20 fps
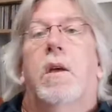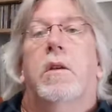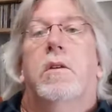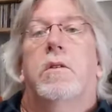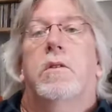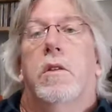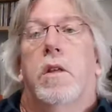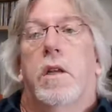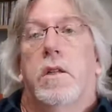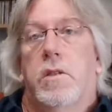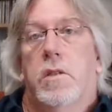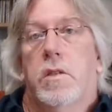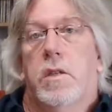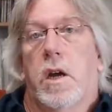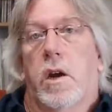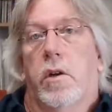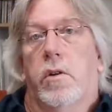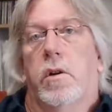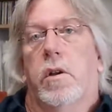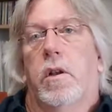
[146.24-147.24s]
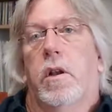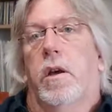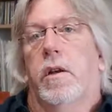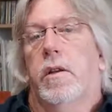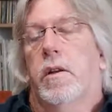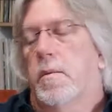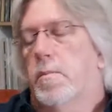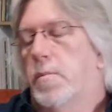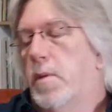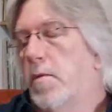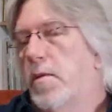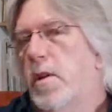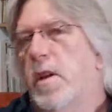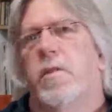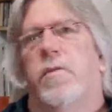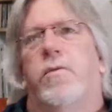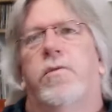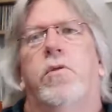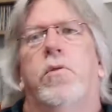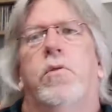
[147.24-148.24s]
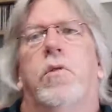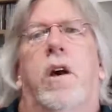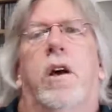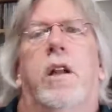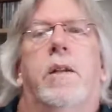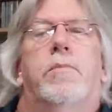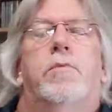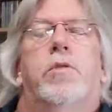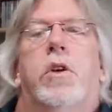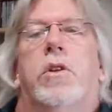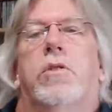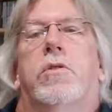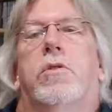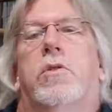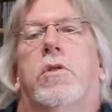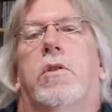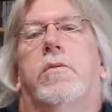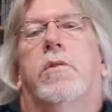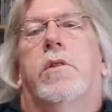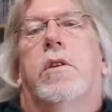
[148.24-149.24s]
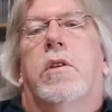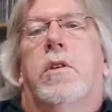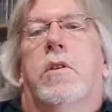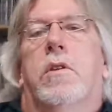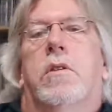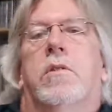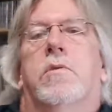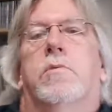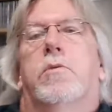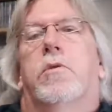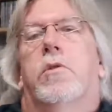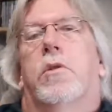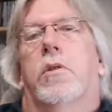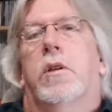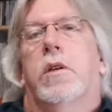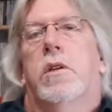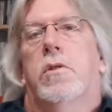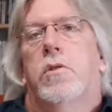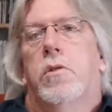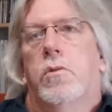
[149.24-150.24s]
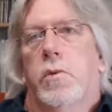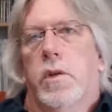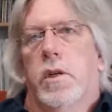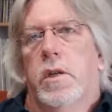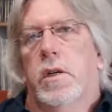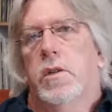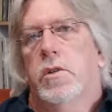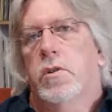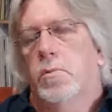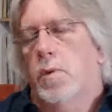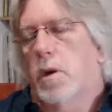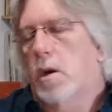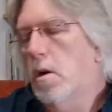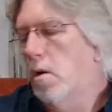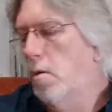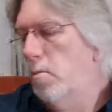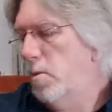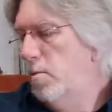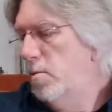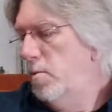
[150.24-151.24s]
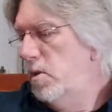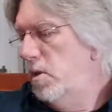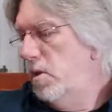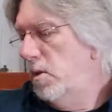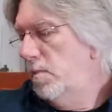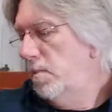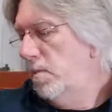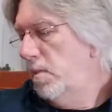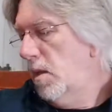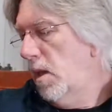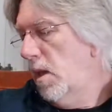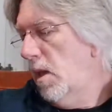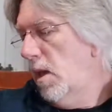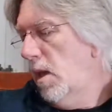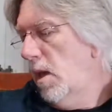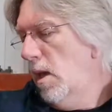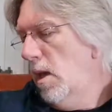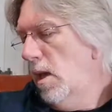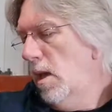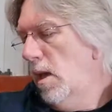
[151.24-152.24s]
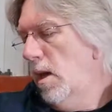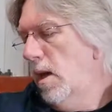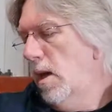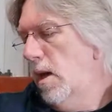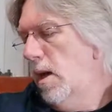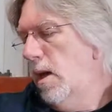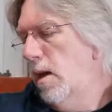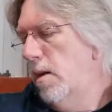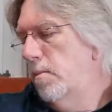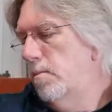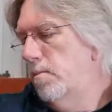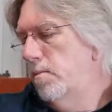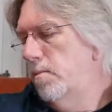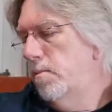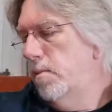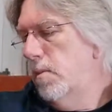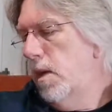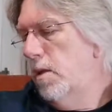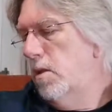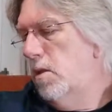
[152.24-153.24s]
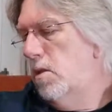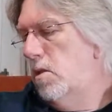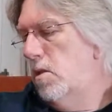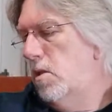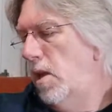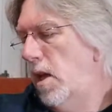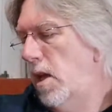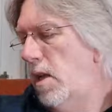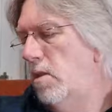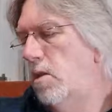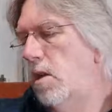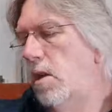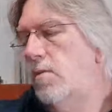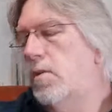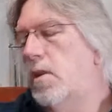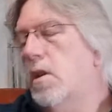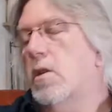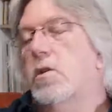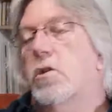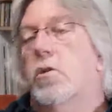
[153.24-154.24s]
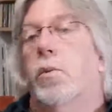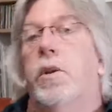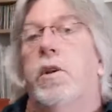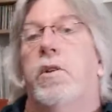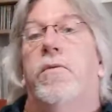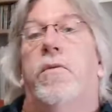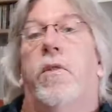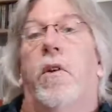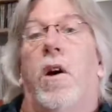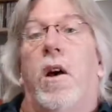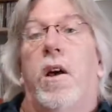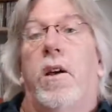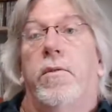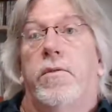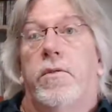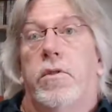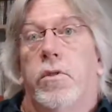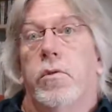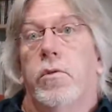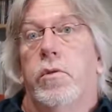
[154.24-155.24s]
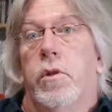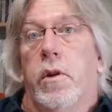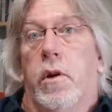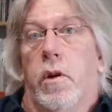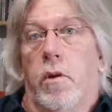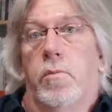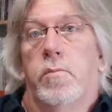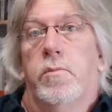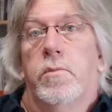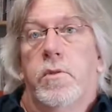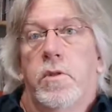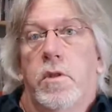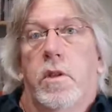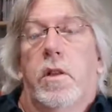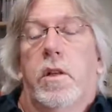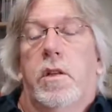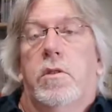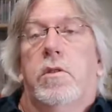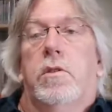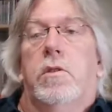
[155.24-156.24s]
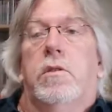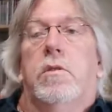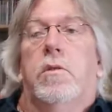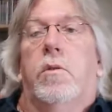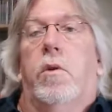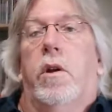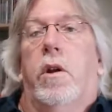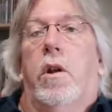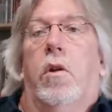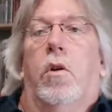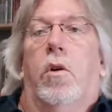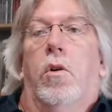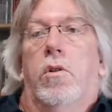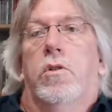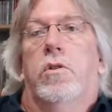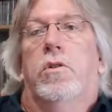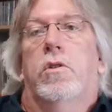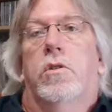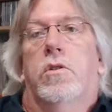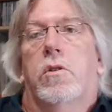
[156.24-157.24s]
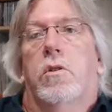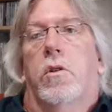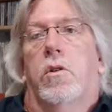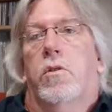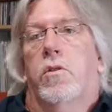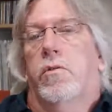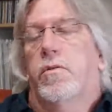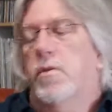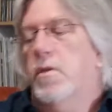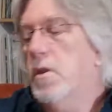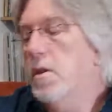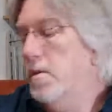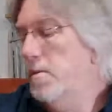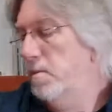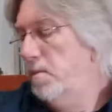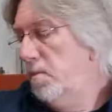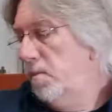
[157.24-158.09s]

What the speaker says: So that's the current lineup. They've had a few lineup changes over the years, which I'll get to when I get to my albums. As it stands, they've done 25 studio albums, so that's quite a large discography.